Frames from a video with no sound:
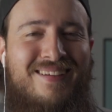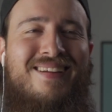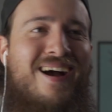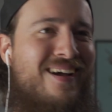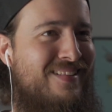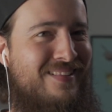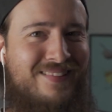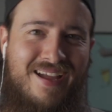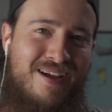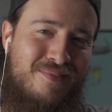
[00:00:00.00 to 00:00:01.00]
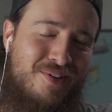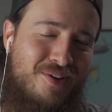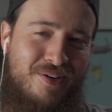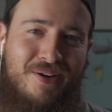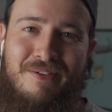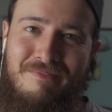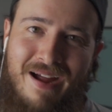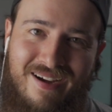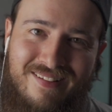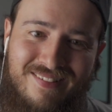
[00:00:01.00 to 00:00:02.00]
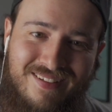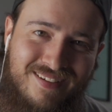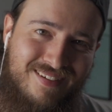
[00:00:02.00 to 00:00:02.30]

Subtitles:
God damn, you're good, Max.